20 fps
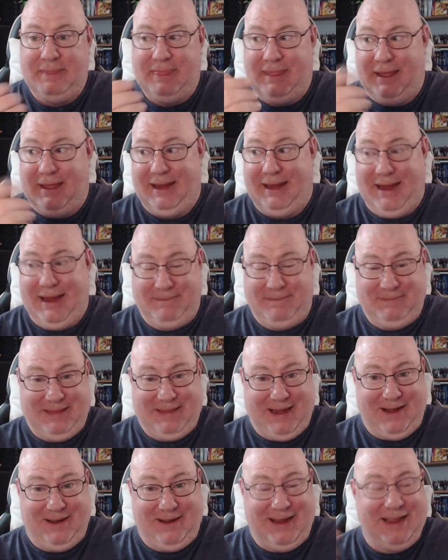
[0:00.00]
Yep,
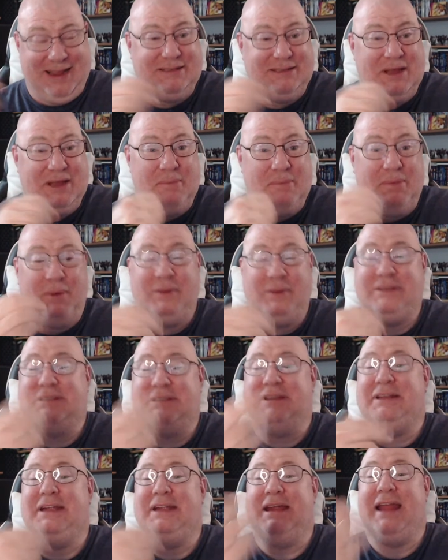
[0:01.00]
there it is. But we
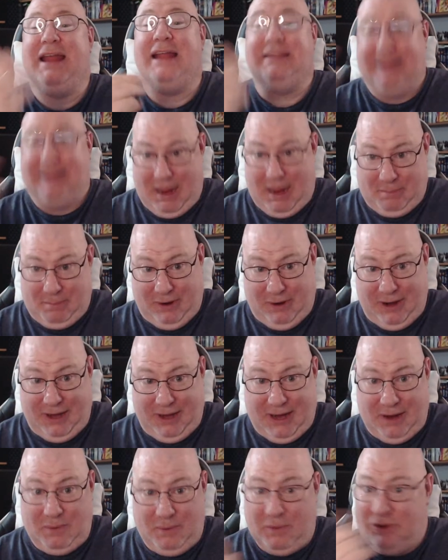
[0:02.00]
still didn't get to that part
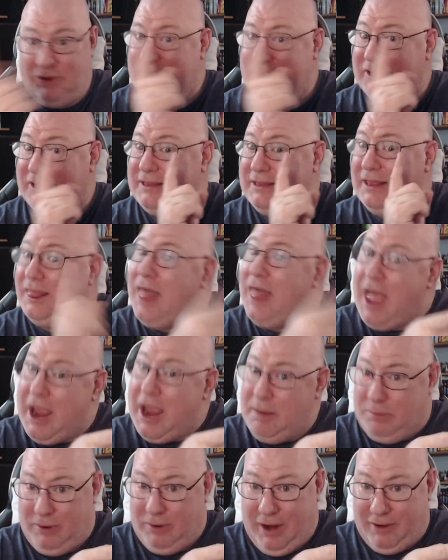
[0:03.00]
yet. We're still at the
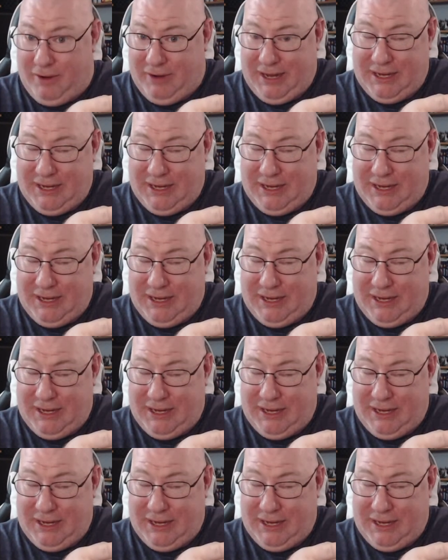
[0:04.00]
library.